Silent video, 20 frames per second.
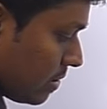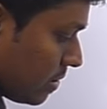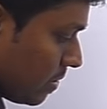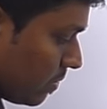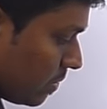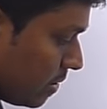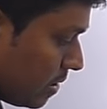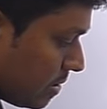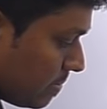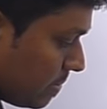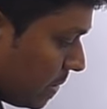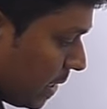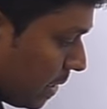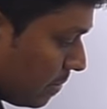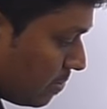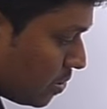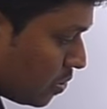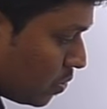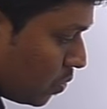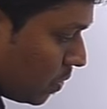So this
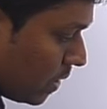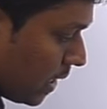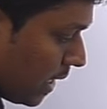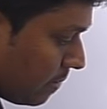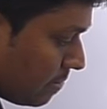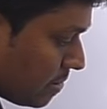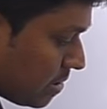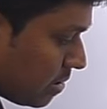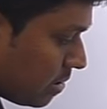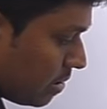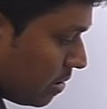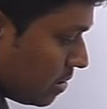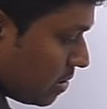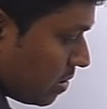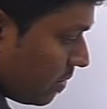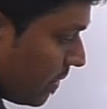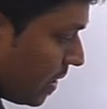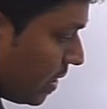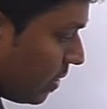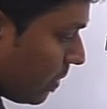becomes 2 times.
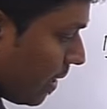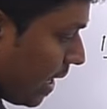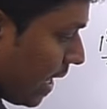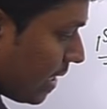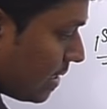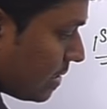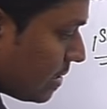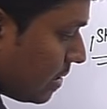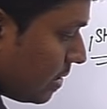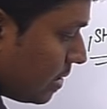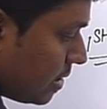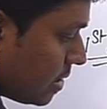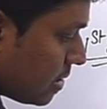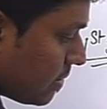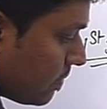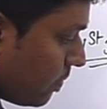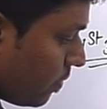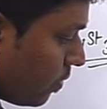So when you cancel this,